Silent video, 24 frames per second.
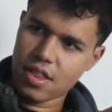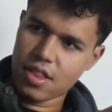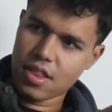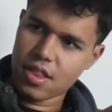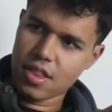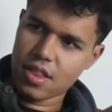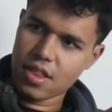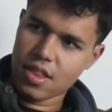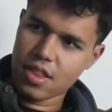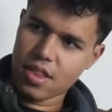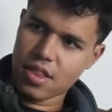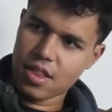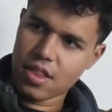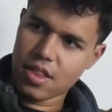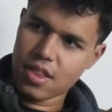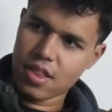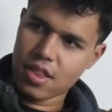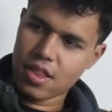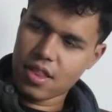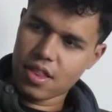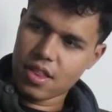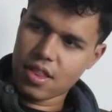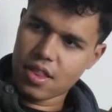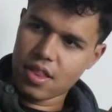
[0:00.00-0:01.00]

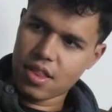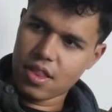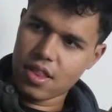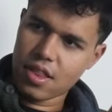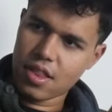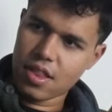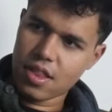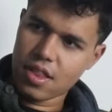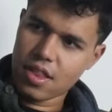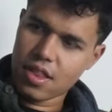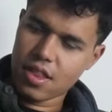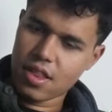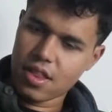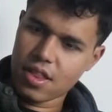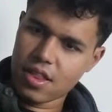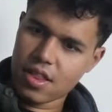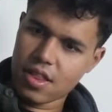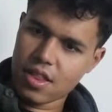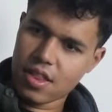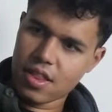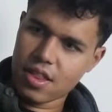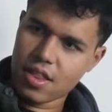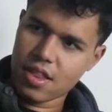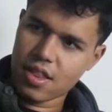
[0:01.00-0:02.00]

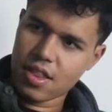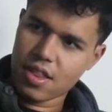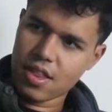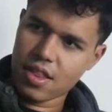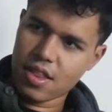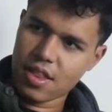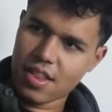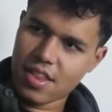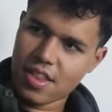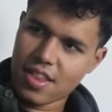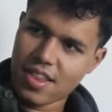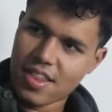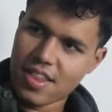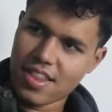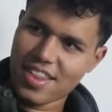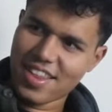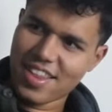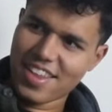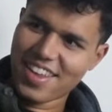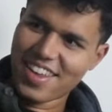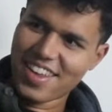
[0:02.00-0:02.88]
[no speech]